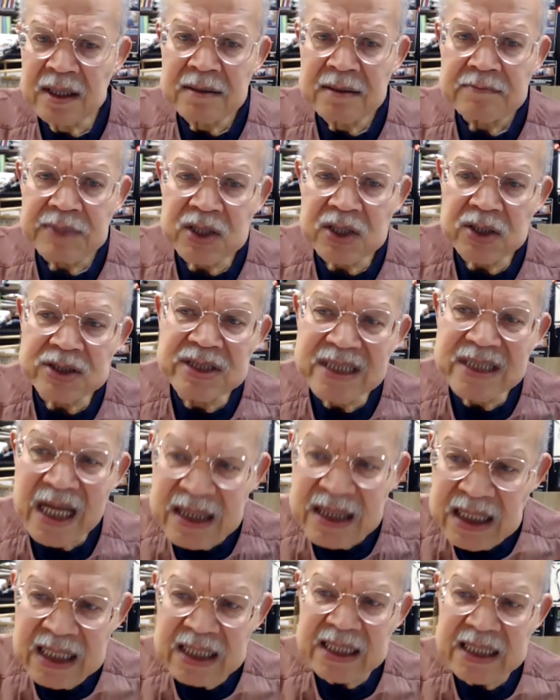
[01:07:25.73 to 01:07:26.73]
because
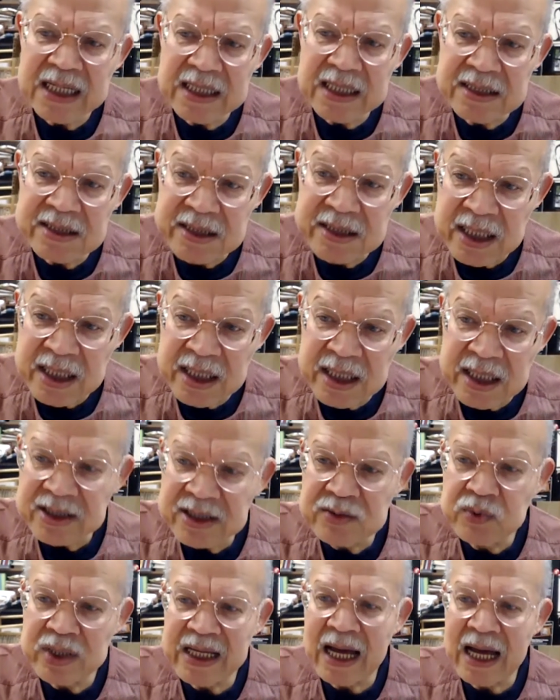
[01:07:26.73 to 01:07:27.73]
nothing can exist
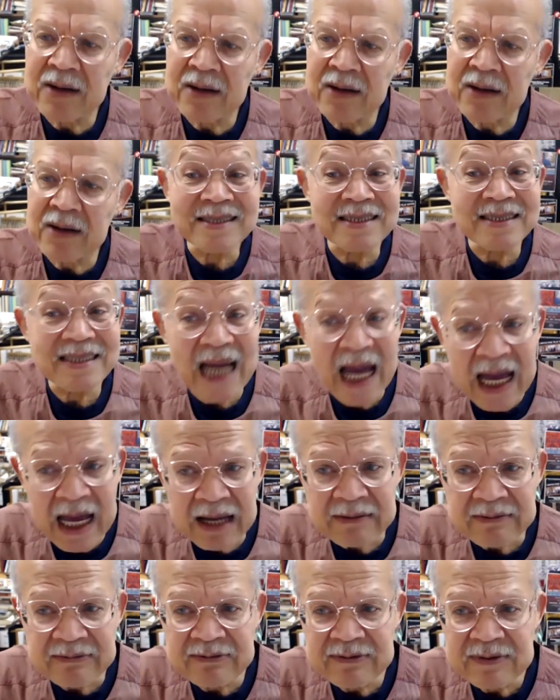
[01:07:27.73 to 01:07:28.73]
without a
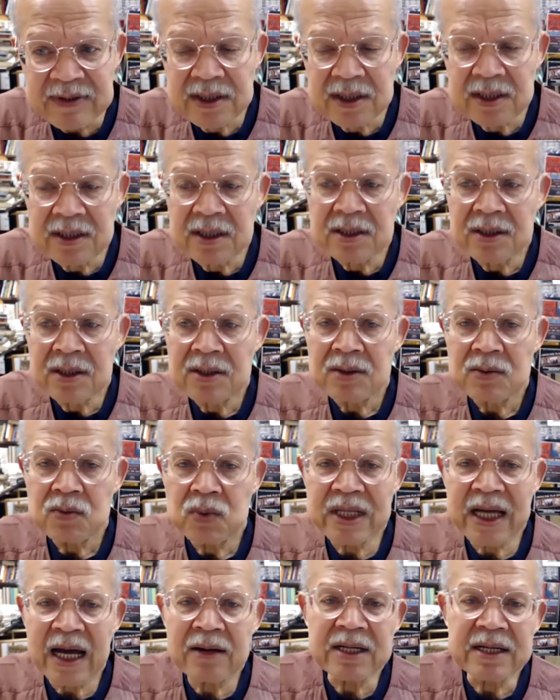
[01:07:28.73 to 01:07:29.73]
staff,
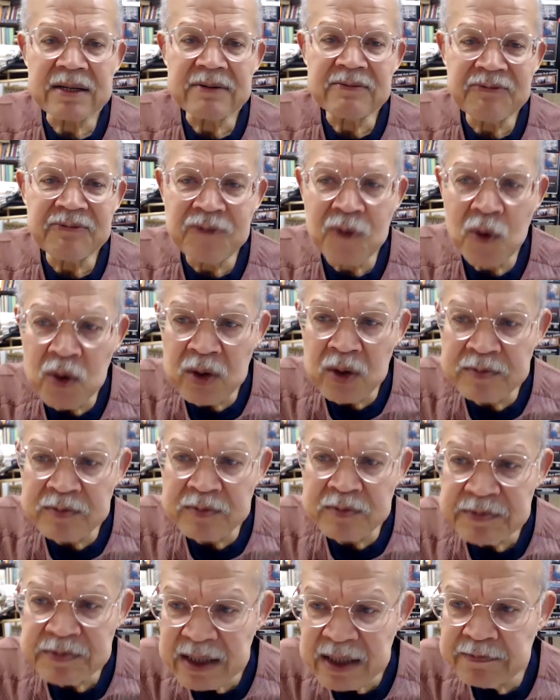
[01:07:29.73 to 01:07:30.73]
without informed
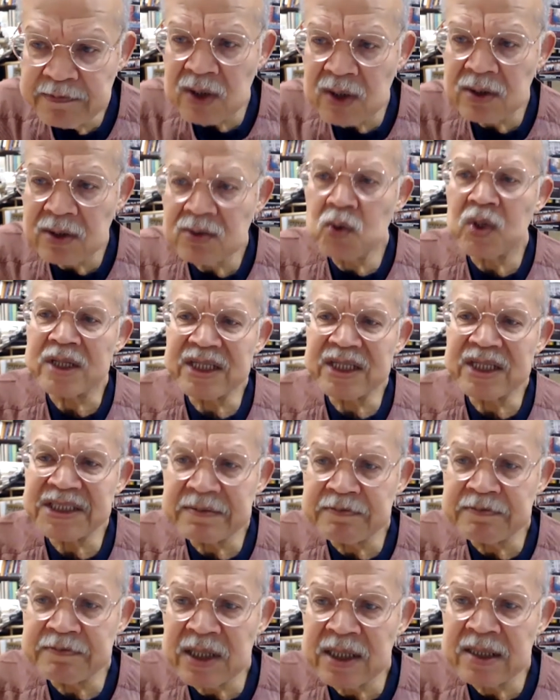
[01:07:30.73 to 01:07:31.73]
people who are
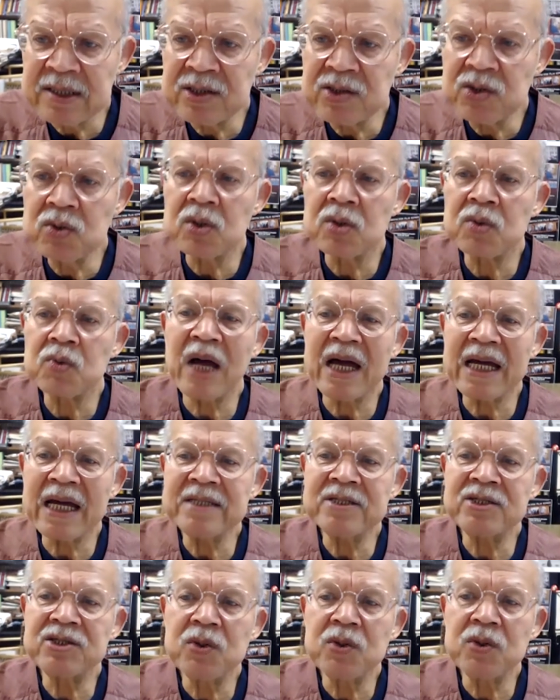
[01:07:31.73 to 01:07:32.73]
disciplined, who are
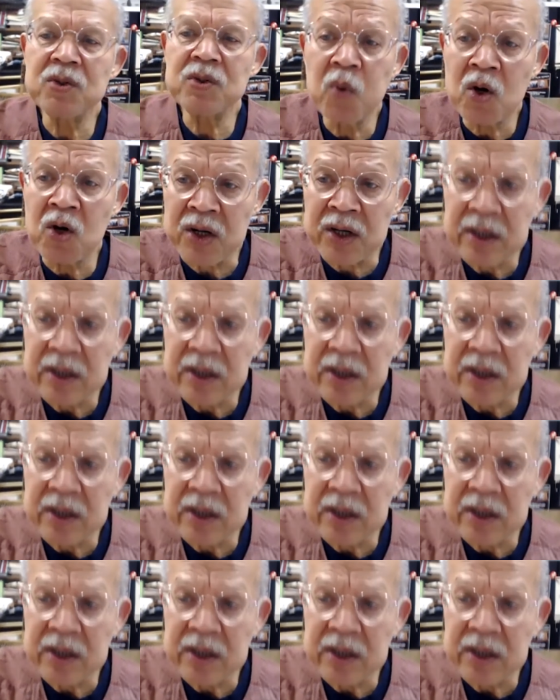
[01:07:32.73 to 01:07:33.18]
ready to work.